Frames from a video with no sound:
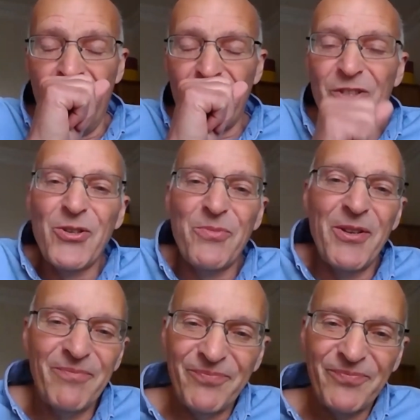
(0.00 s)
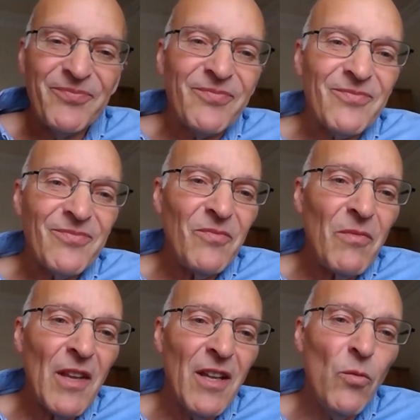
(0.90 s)
Excuse me.
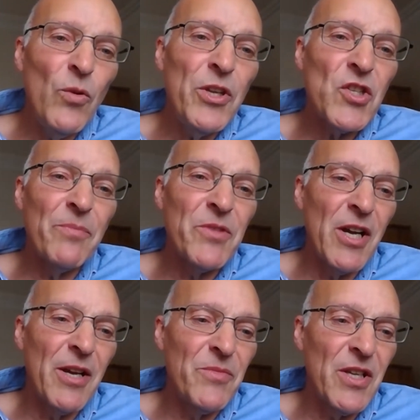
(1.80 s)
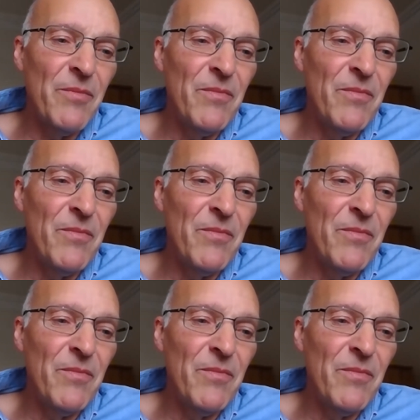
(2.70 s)
We sometimes